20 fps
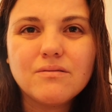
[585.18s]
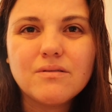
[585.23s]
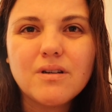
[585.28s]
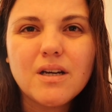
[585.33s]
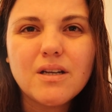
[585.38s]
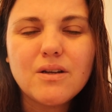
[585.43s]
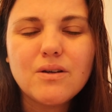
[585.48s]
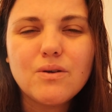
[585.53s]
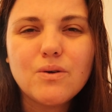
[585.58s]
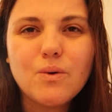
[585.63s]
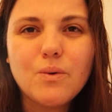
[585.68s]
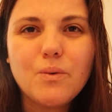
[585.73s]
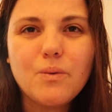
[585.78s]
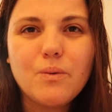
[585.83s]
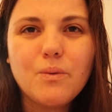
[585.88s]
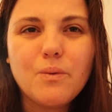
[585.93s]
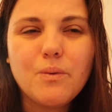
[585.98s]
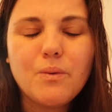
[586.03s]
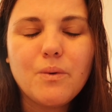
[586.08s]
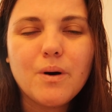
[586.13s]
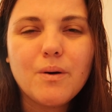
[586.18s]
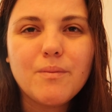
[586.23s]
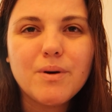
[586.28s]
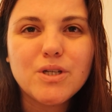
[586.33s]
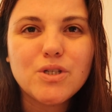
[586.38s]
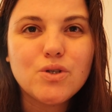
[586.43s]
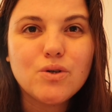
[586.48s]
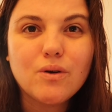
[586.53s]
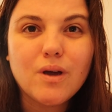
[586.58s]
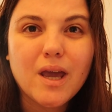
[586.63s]
I don't know how
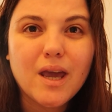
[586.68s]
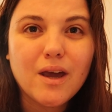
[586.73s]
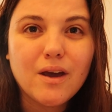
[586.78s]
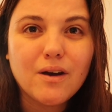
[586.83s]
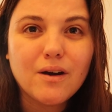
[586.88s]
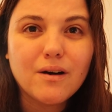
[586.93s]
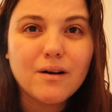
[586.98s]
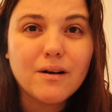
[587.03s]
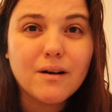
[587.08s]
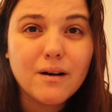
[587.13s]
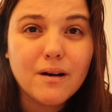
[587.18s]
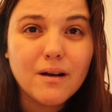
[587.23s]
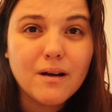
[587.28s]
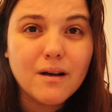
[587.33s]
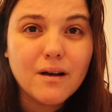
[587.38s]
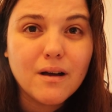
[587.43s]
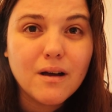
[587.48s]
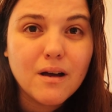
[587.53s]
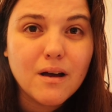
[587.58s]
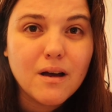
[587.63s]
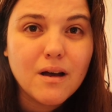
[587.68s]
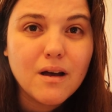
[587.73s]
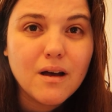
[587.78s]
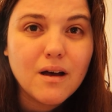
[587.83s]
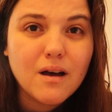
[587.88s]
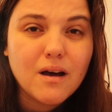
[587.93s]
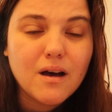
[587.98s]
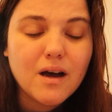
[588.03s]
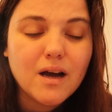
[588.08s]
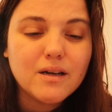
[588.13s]
much you care,
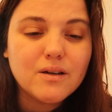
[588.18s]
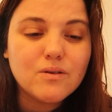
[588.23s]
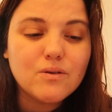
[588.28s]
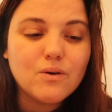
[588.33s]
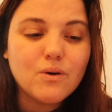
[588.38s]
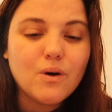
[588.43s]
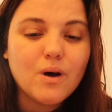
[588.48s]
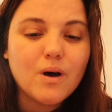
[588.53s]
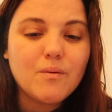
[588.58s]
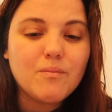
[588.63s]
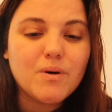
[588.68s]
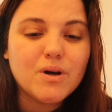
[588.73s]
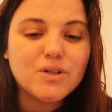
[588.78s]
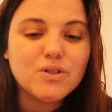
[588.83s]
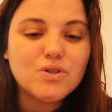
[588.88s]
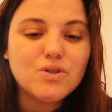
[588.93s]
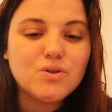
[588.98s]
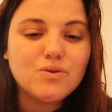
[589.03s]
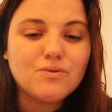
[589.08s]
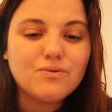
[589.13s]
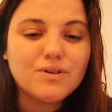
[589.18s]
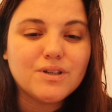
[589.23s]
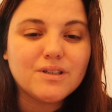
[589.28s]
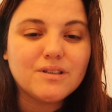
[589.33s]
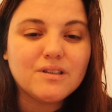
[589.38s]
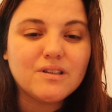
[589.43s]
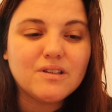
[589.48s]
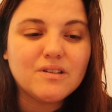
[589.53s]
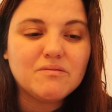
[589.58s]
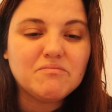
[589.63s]
I don't know how much you
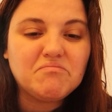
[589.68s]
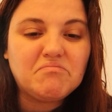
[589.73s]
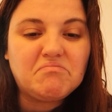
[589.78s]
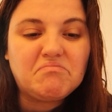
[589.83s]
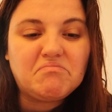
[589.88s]
really